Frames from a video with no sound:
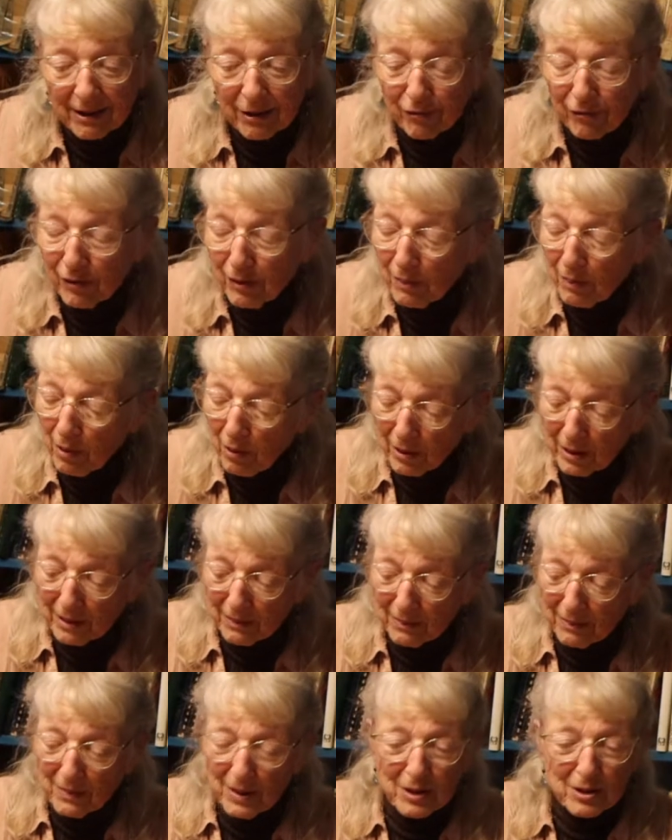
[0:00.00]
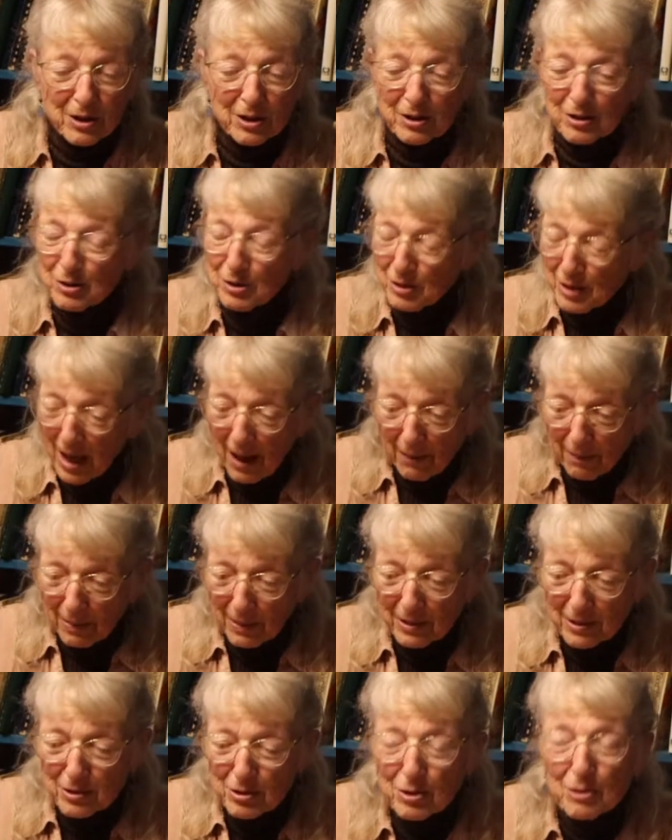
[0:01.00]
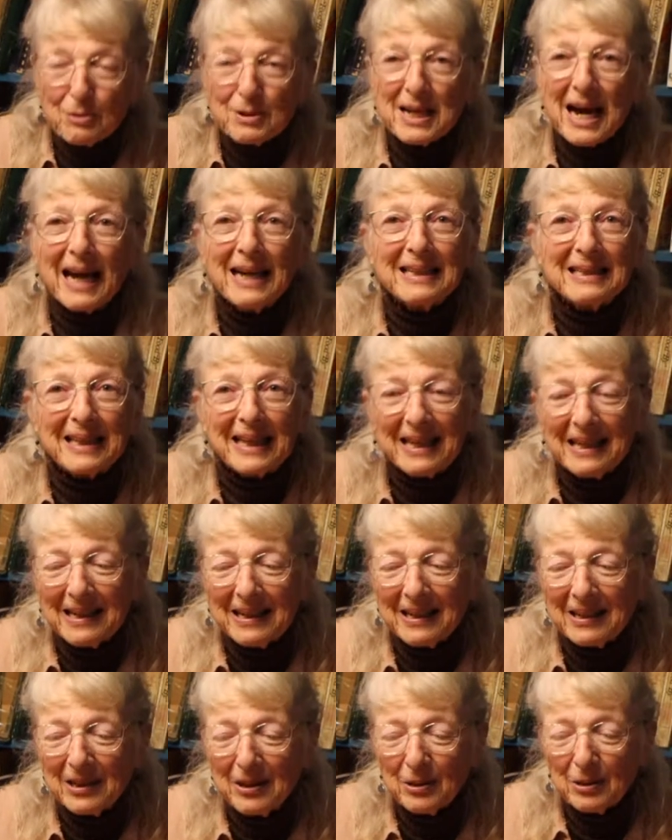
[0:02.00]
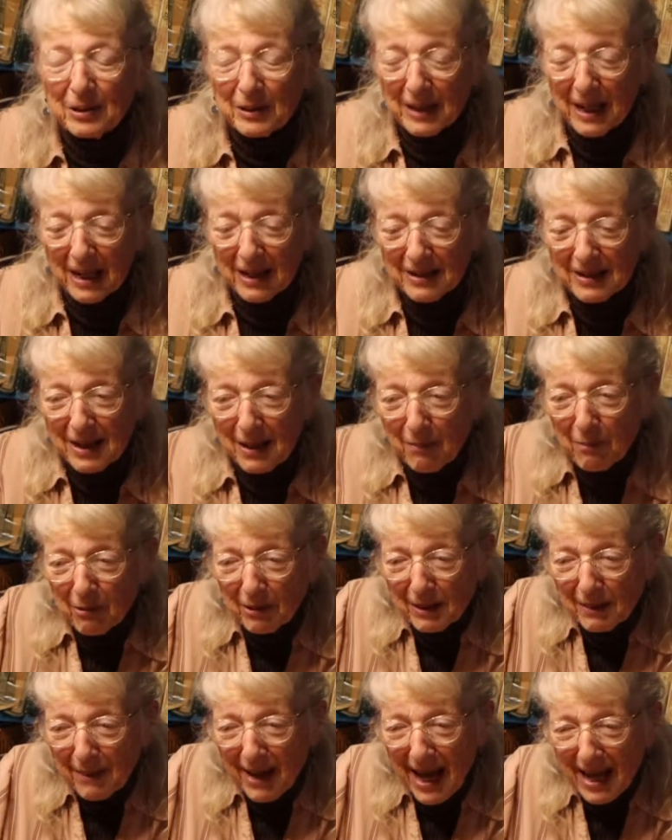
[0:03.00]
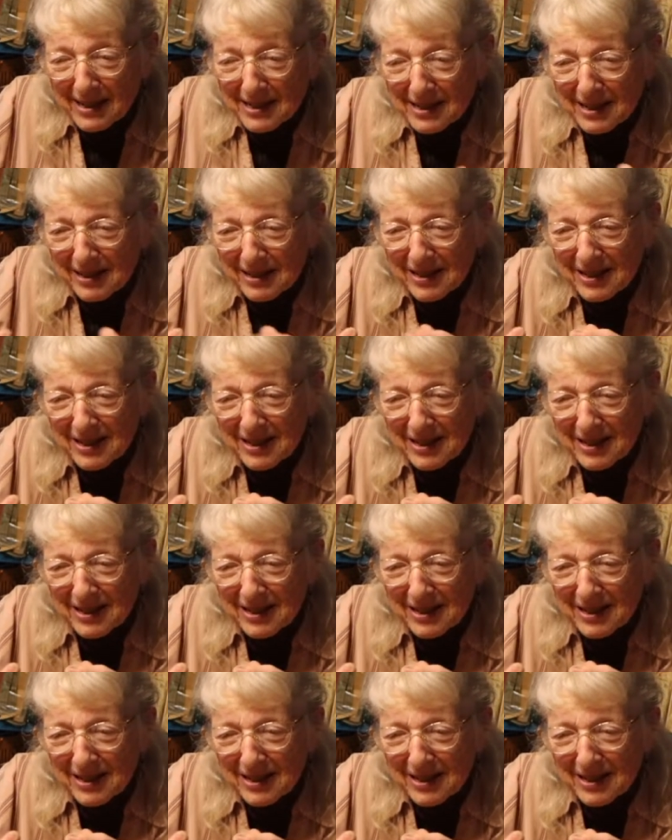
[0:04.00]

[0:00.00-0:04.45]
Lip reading: if you pull them up too tightly, you can end up with a basket